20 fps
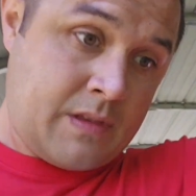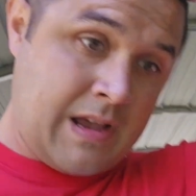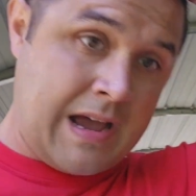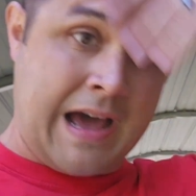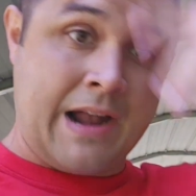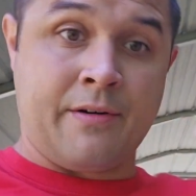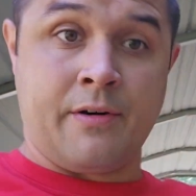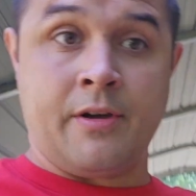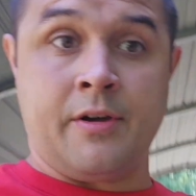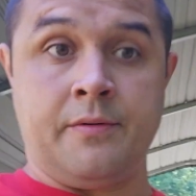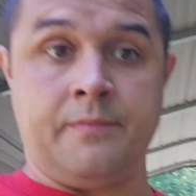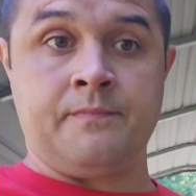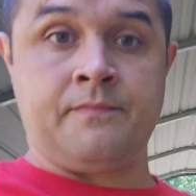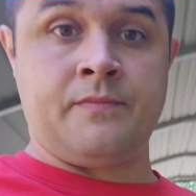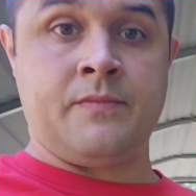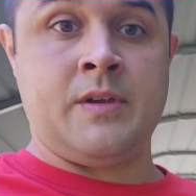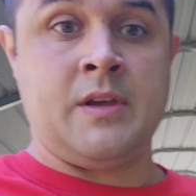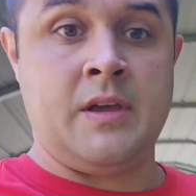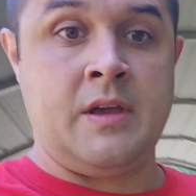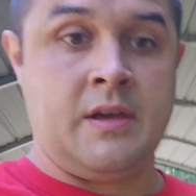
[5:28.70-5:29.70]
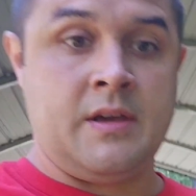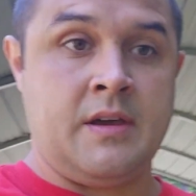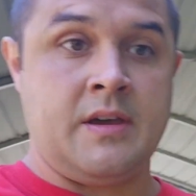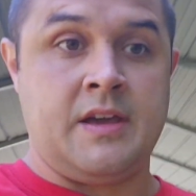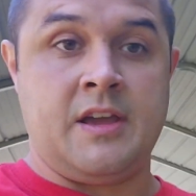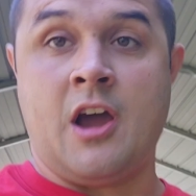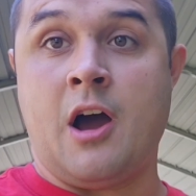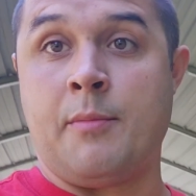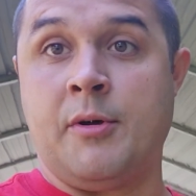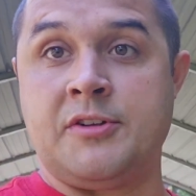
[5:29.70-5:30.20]
don't know.
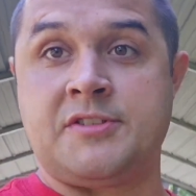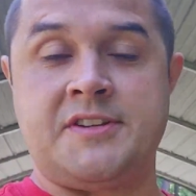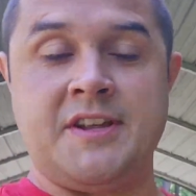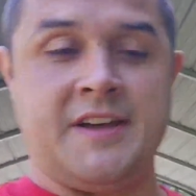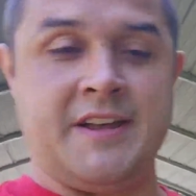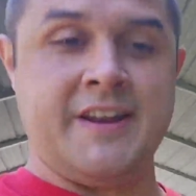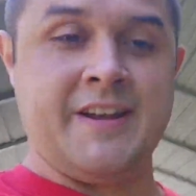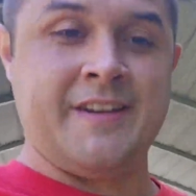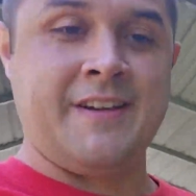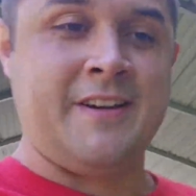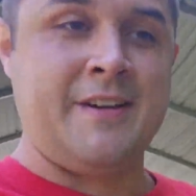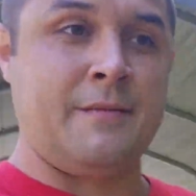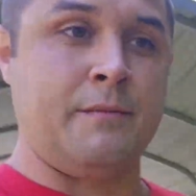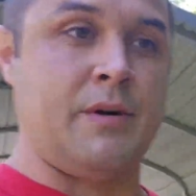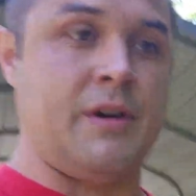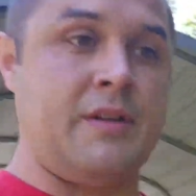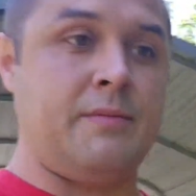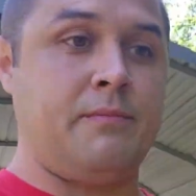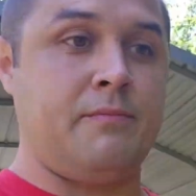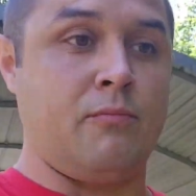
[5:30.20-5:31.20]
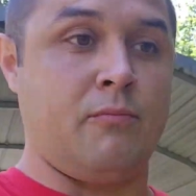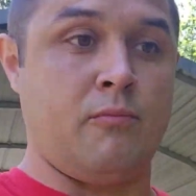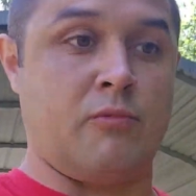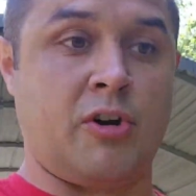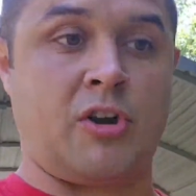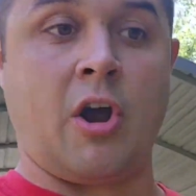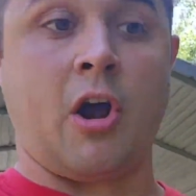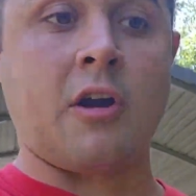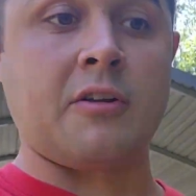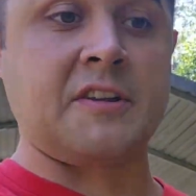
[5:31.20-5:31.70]
He almost did. But
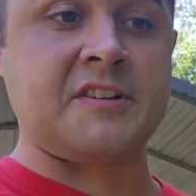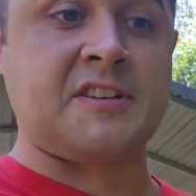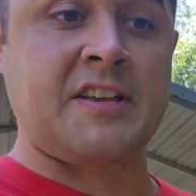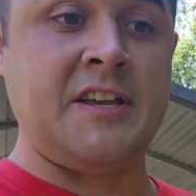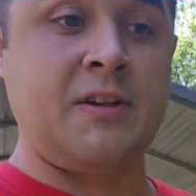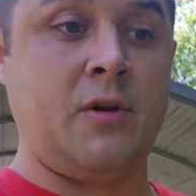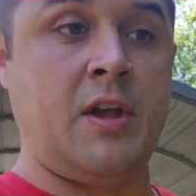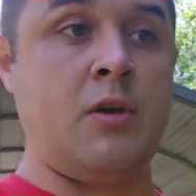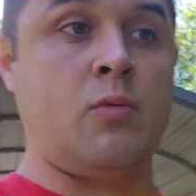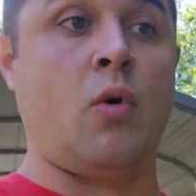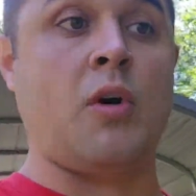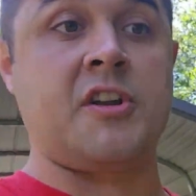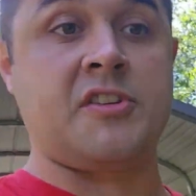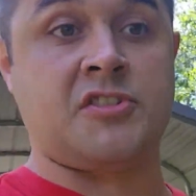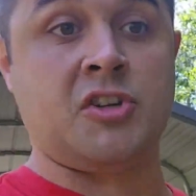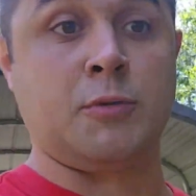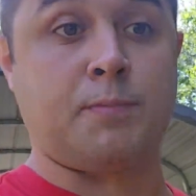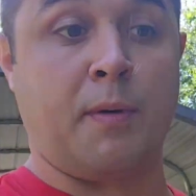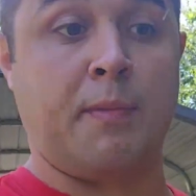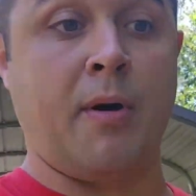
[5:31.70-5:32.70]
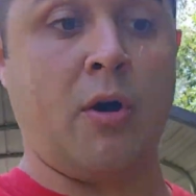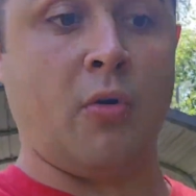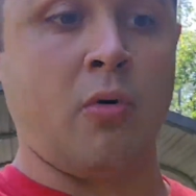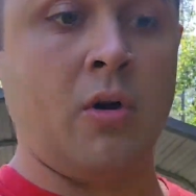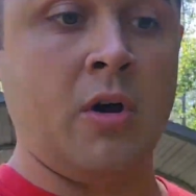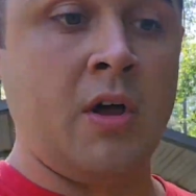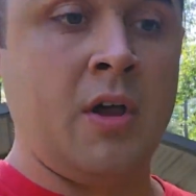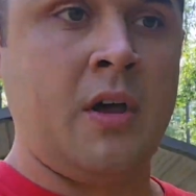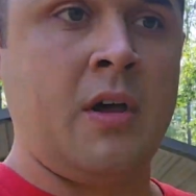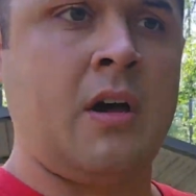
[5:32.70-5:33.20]
regardless, he won a Super Bowl.
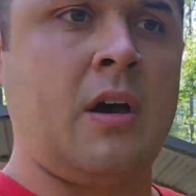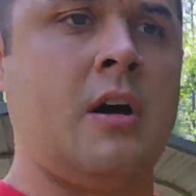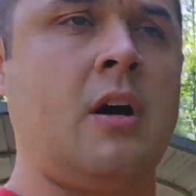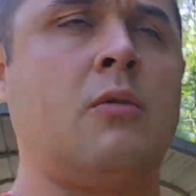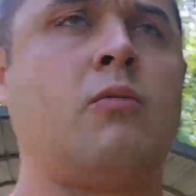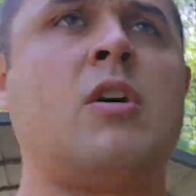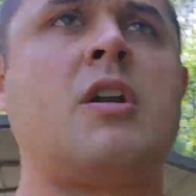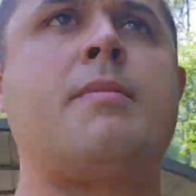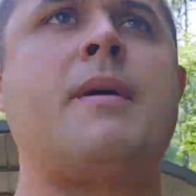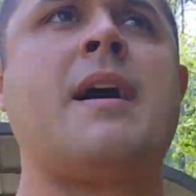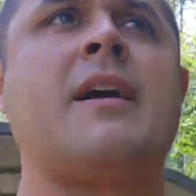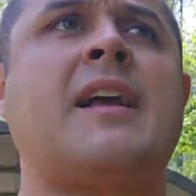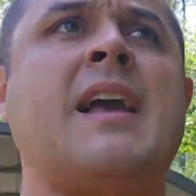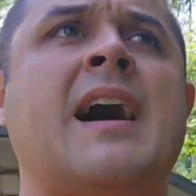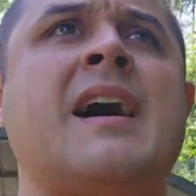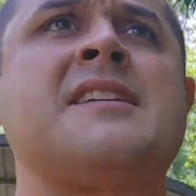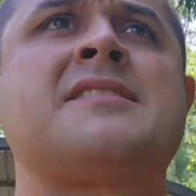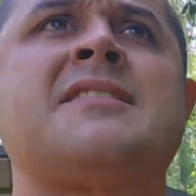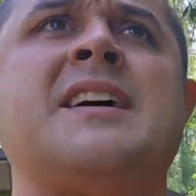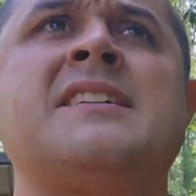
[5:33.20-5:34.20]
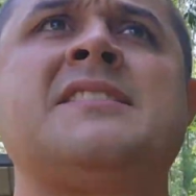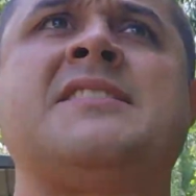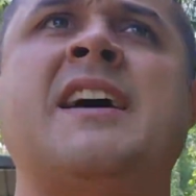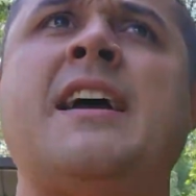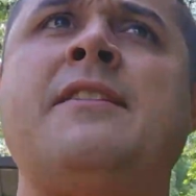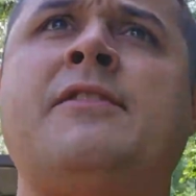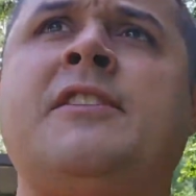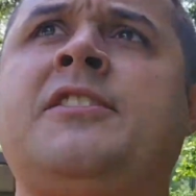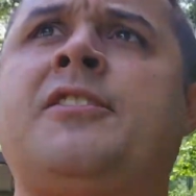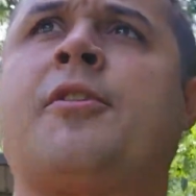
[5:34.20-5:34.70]
What about guys like
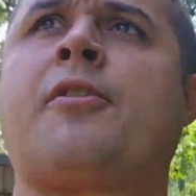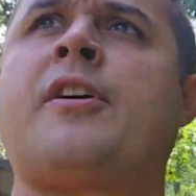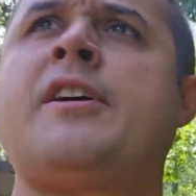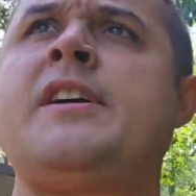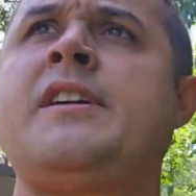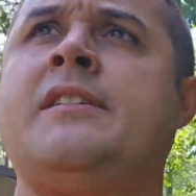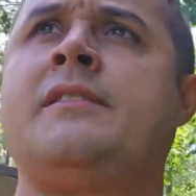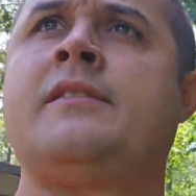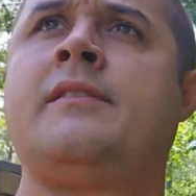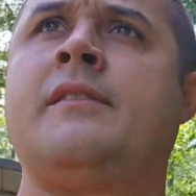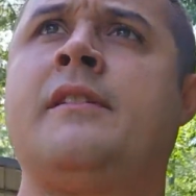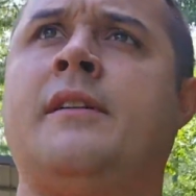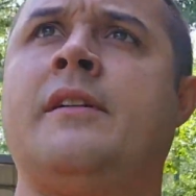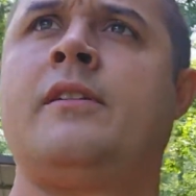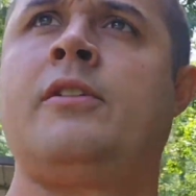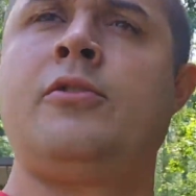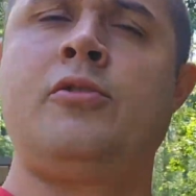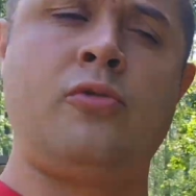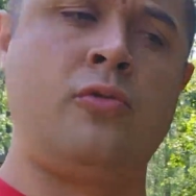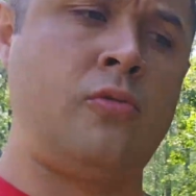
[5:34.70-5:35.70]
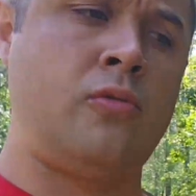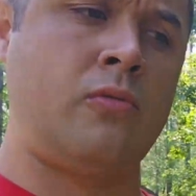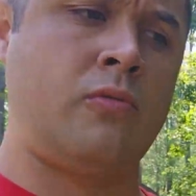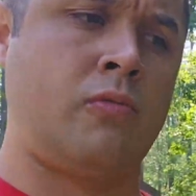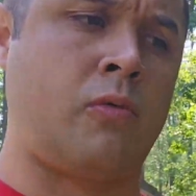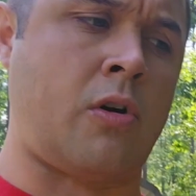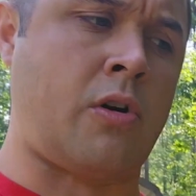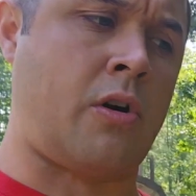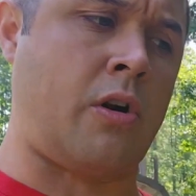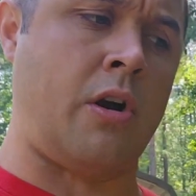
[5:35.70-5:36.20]
David Green, who
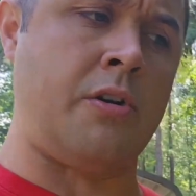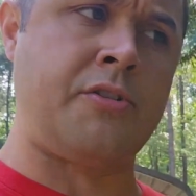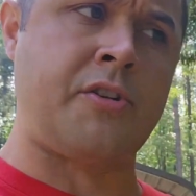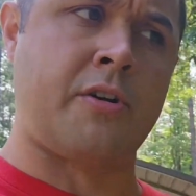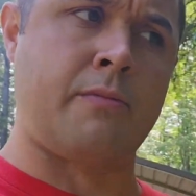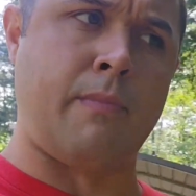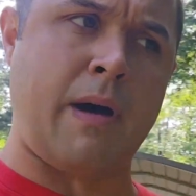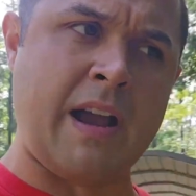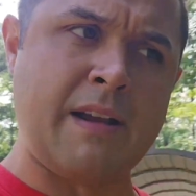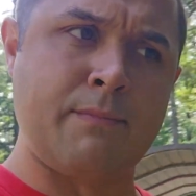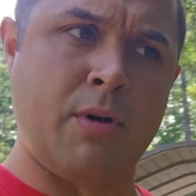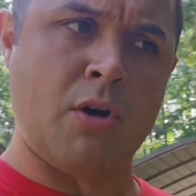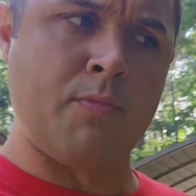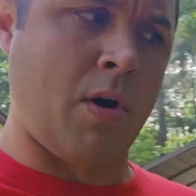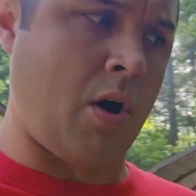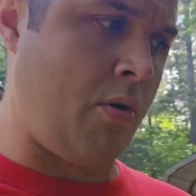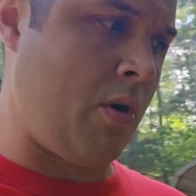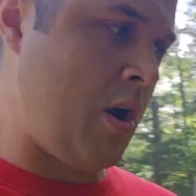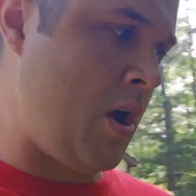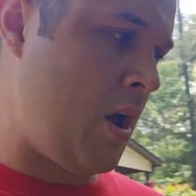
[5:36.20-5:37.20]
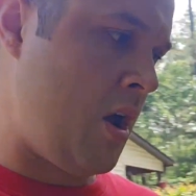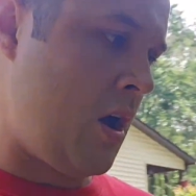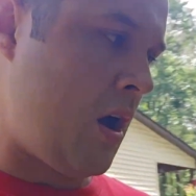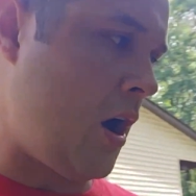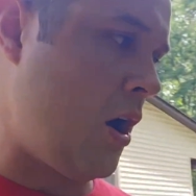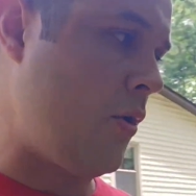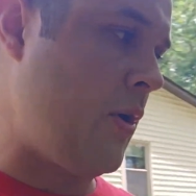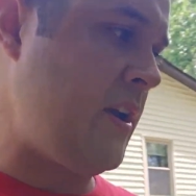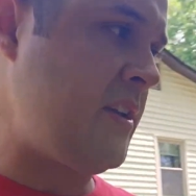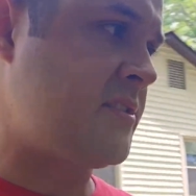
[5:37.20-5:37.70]
were under Mike Bobo?
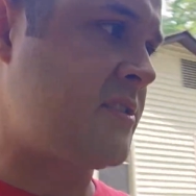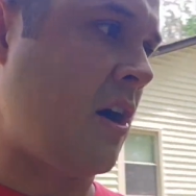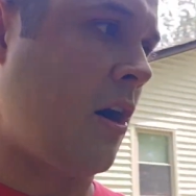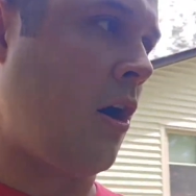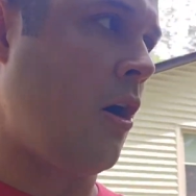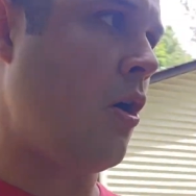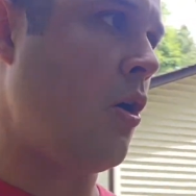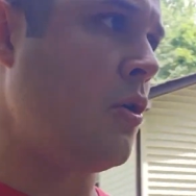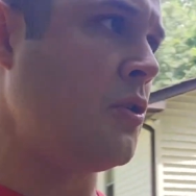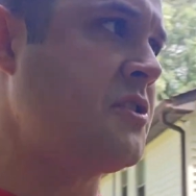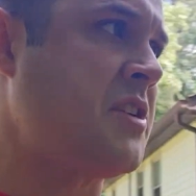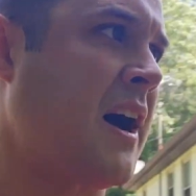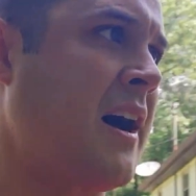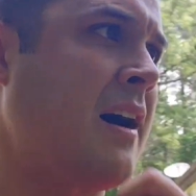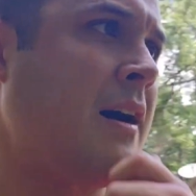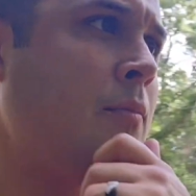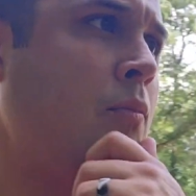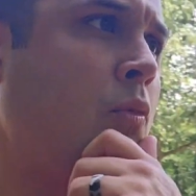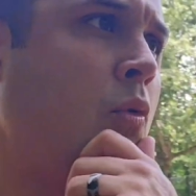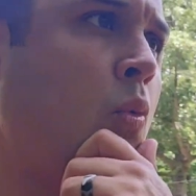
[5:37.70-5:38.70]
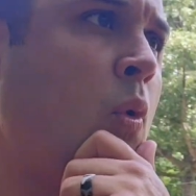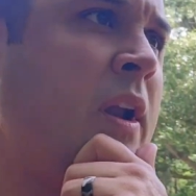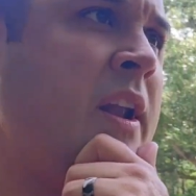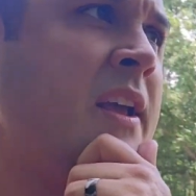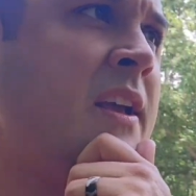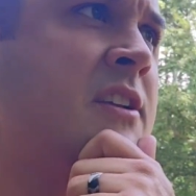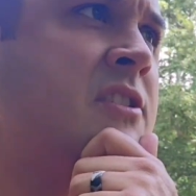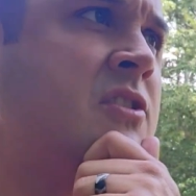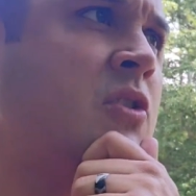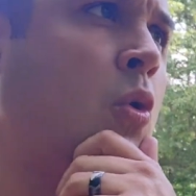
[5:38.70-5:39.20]
Oh, he's the all-time
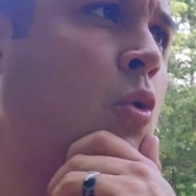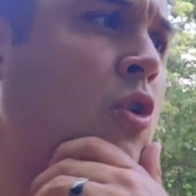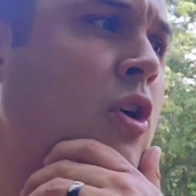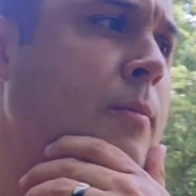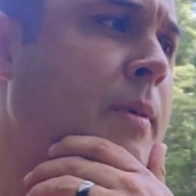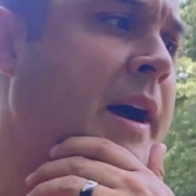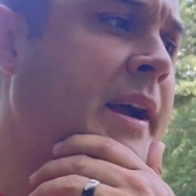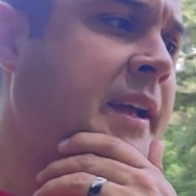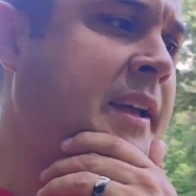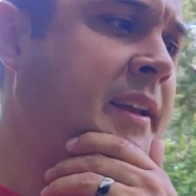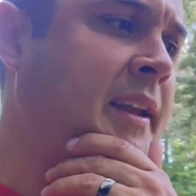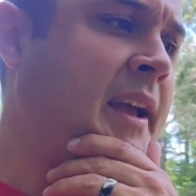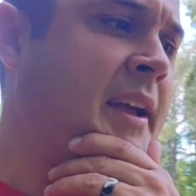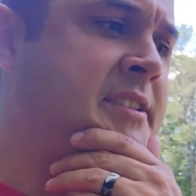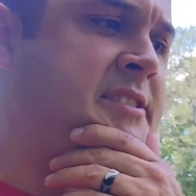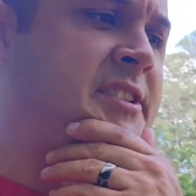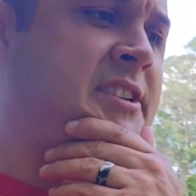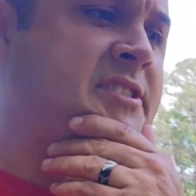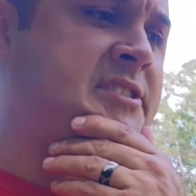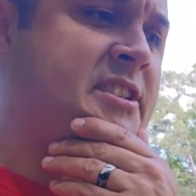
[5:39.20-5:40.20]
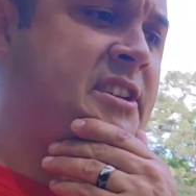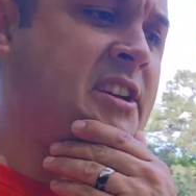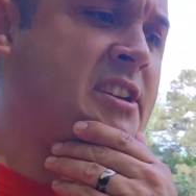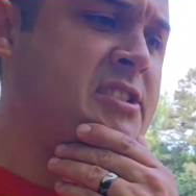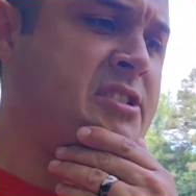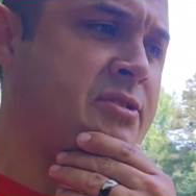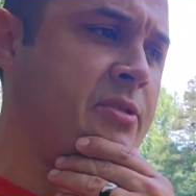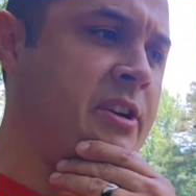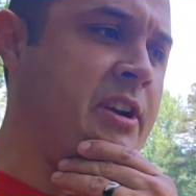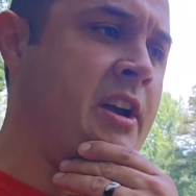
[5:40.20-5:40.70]
winningest quarterback in SEC
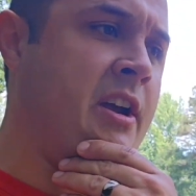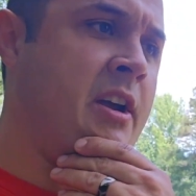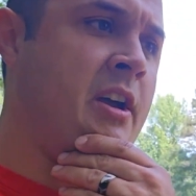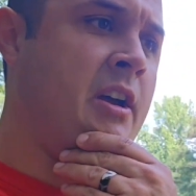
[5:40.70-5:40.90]
history,